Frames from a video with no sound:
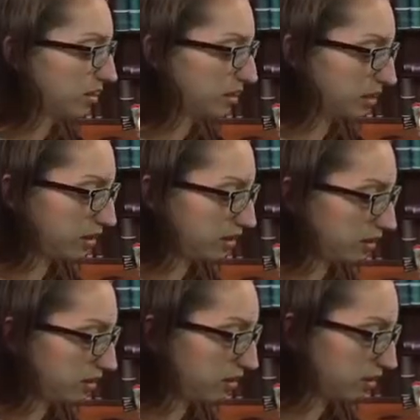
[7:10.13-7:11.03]

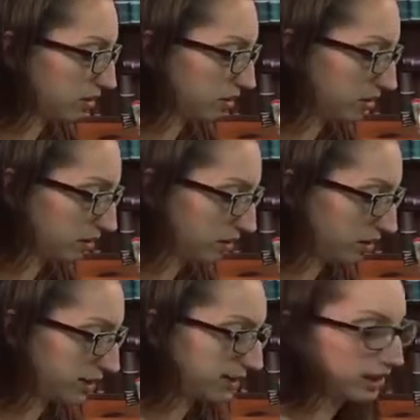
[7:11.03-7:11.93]
and
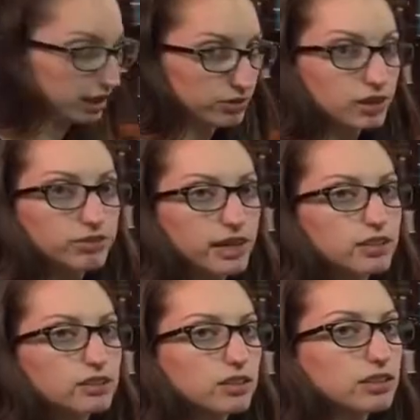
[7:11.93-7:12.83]
I sell out really
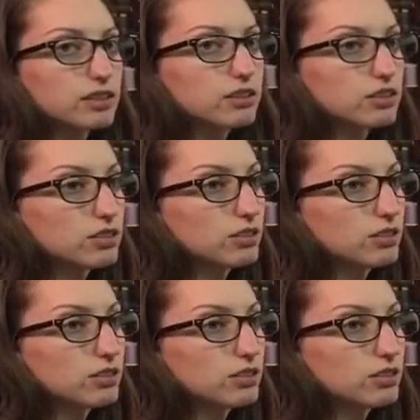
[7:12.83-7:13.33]
fast on these too.